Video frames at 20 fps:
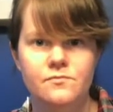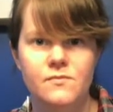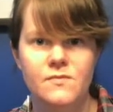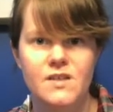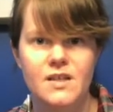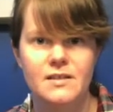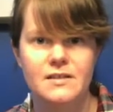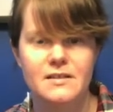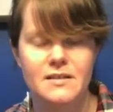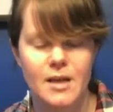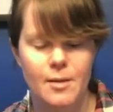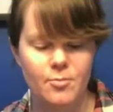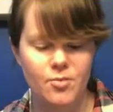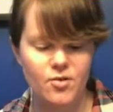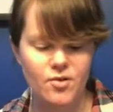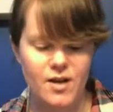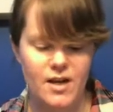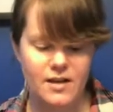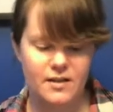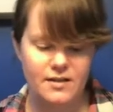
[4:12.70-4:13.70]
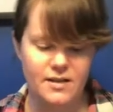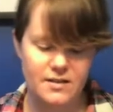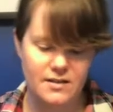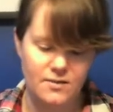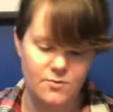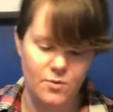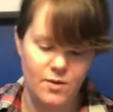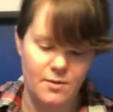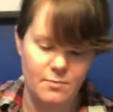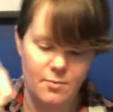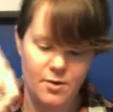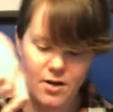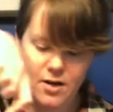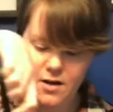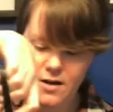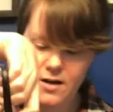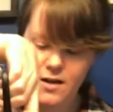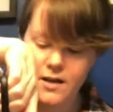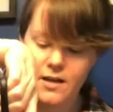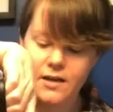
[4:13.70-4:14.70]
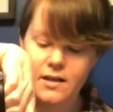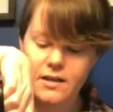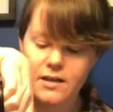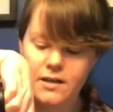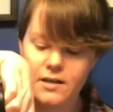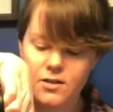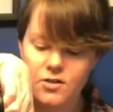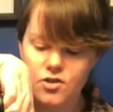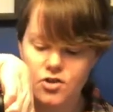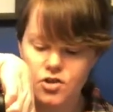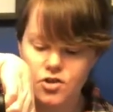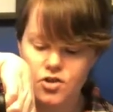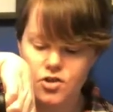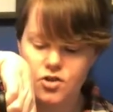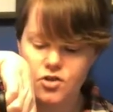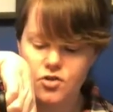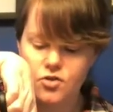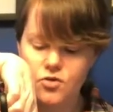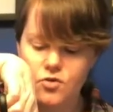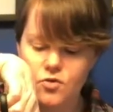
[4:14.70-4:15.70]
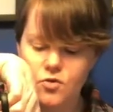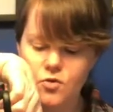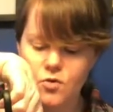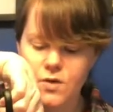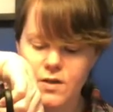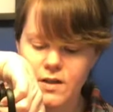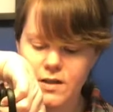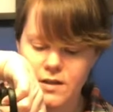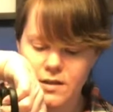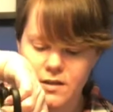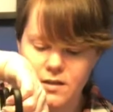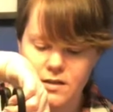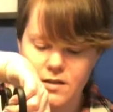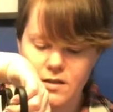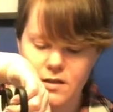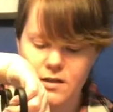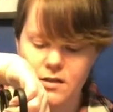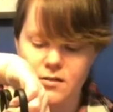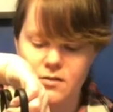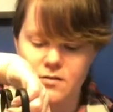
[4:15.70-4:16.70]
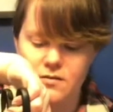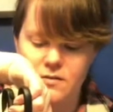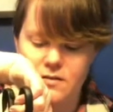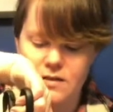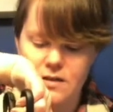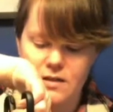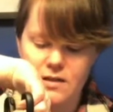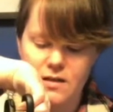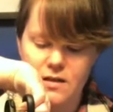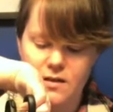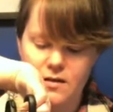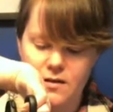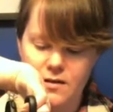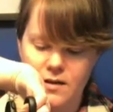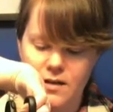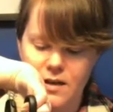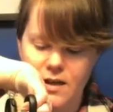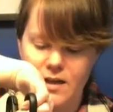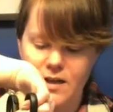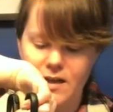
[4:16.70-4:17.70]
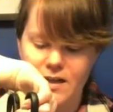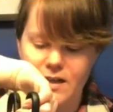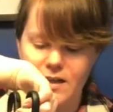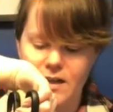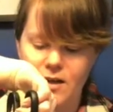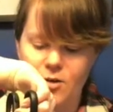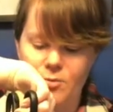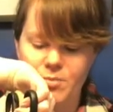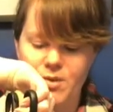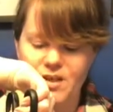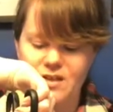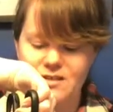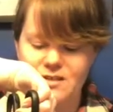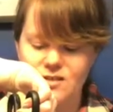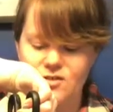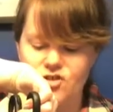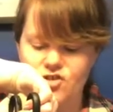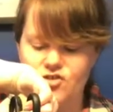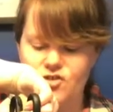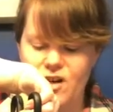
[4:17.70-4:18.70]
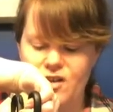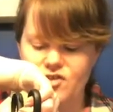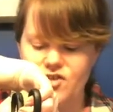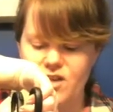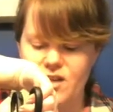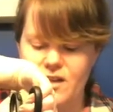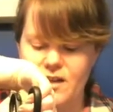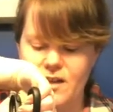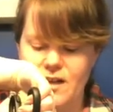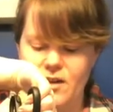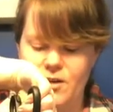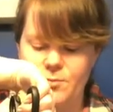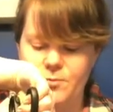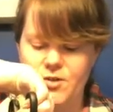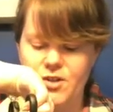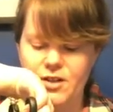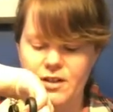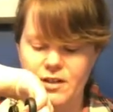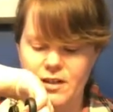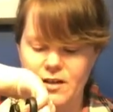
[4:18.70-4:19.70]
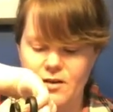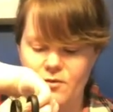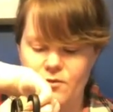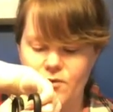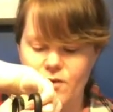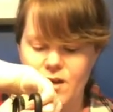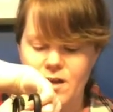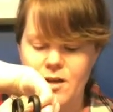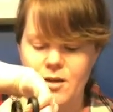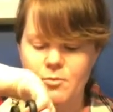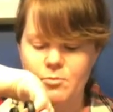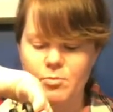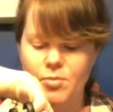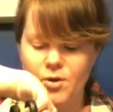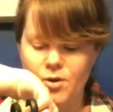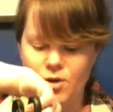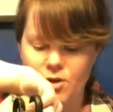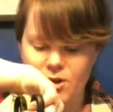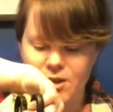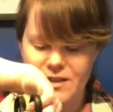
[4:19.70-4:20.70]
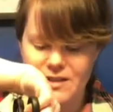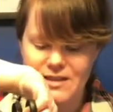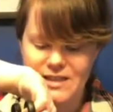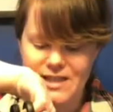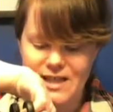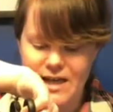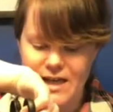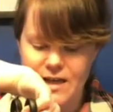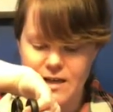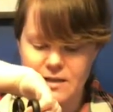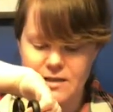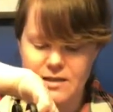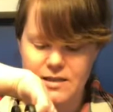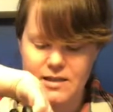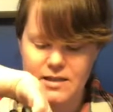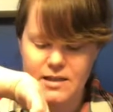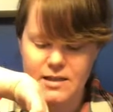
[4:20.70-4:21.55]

to separate this one part into 2 ears. And it can help, because it's stretchy, it can help to kind of pull it tight.